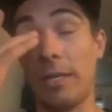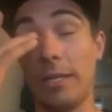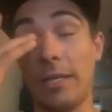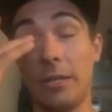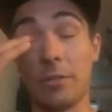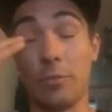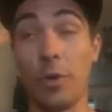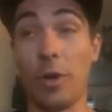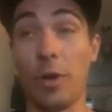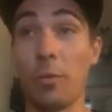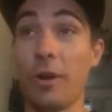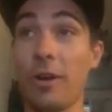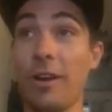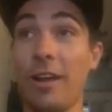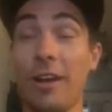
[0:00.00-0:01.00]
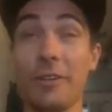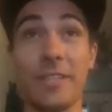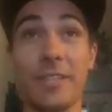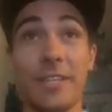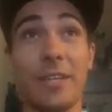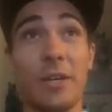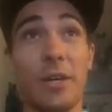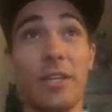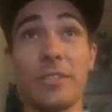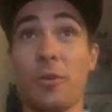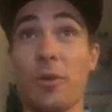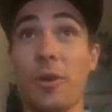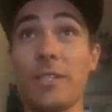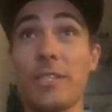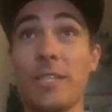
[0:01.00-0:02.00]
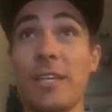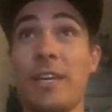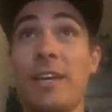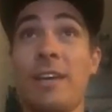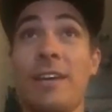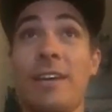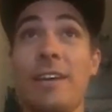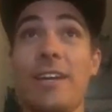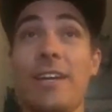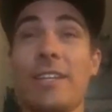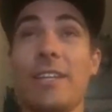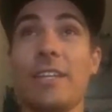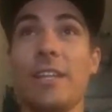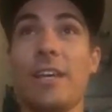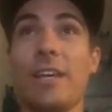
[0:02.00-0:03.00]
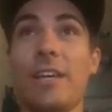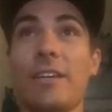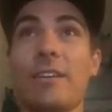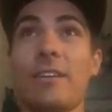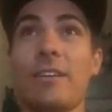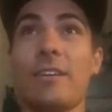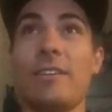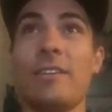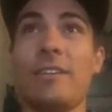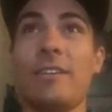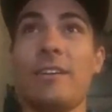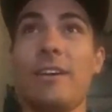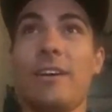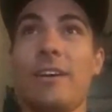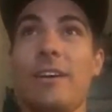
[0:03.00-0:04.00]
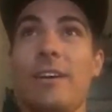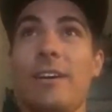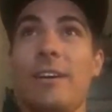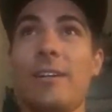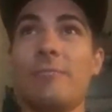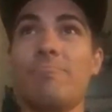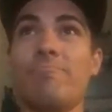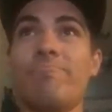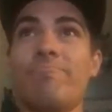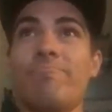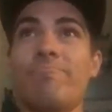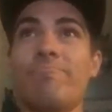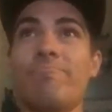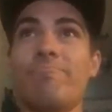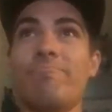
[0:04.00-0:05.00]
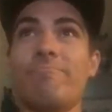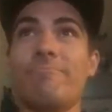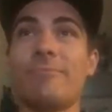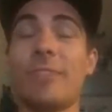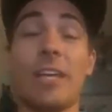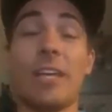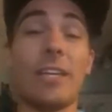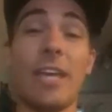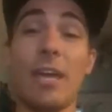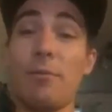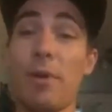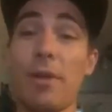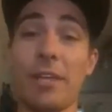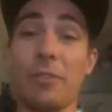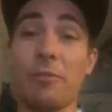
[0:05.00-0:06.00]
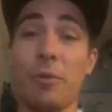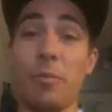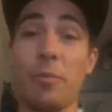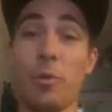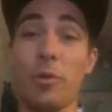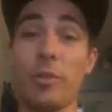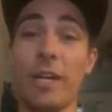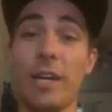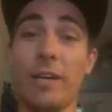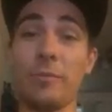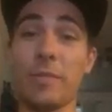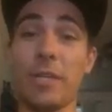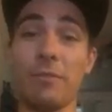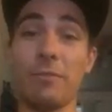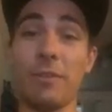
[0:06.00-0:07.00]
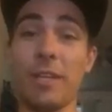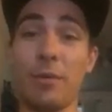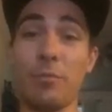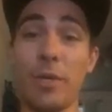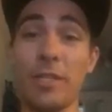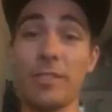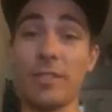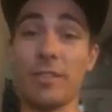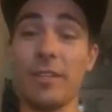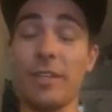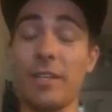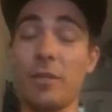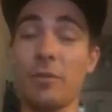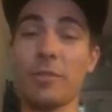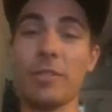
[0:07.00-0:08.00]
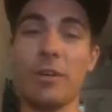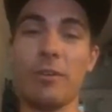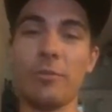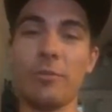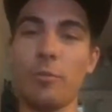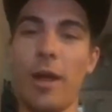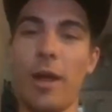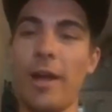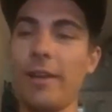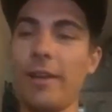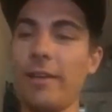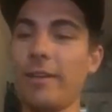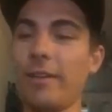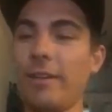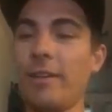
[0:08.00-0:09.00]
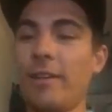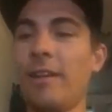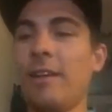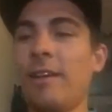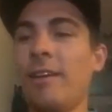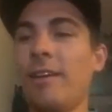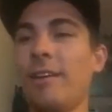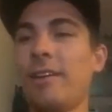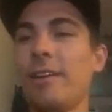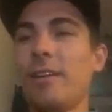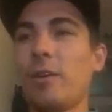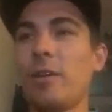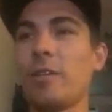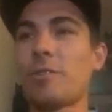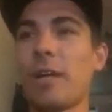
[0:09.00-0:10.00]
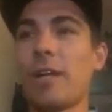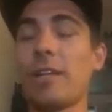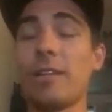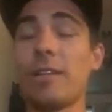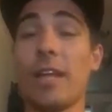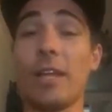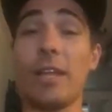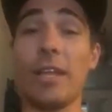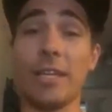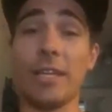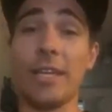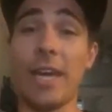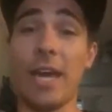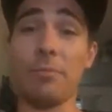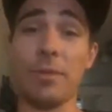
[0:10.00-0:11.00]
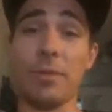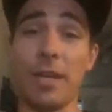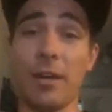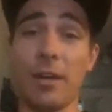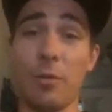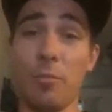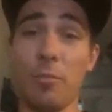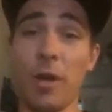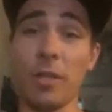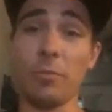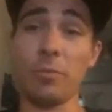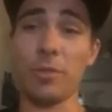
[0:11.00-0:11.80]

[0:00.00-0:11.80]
that was a bummer. I was like, oh, that's crazy. And then um, like it came out like three more times after that, basically, and it was all from riding. And I like gapped it out a month